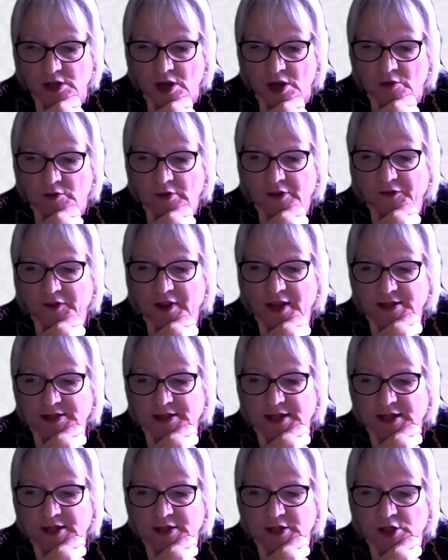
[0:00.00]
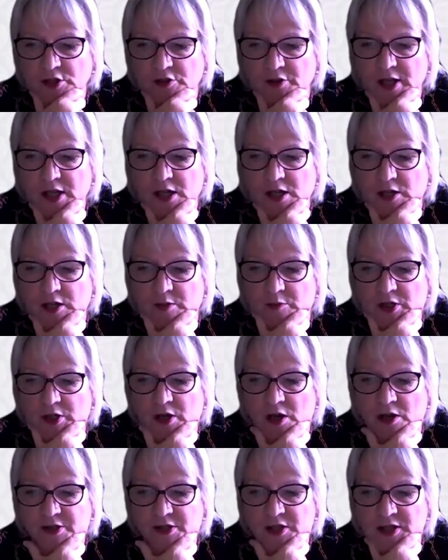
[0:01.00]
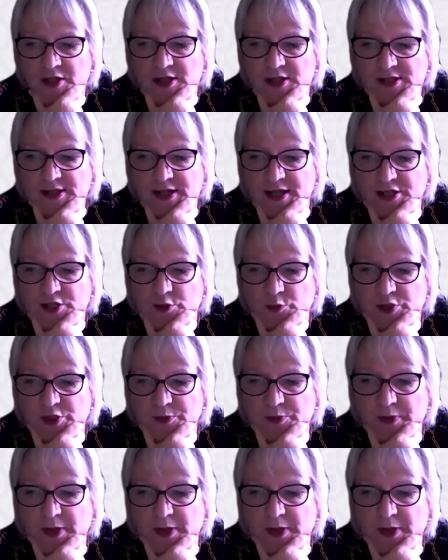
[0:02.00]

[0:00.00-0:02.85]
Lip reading: reflect a hidden curriculum regarding the extent to which